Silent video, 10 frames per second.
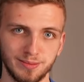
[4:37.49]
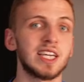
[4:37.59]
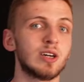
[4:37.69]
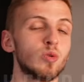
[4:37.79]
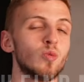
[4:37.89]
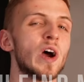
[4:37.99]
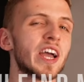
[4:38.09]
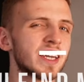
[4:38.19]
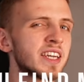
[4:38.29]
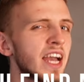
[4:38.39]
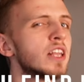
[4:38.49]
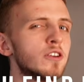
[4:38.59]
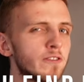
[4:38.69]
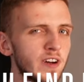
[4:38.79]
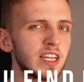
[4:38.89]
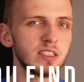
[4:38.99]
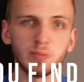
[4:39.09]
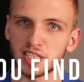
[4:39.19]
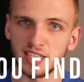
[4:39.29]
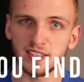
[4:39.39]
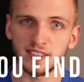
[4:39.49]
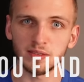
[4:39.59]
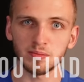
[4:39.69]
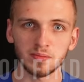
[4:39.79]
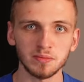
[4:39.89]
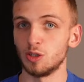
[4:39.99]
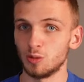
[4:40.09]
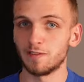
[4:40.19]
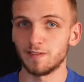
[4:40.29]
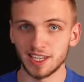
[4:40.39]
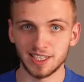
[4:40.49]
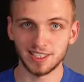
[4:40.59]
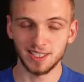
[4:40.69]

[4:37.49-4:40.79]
Now, where can you find magnesium? You will find it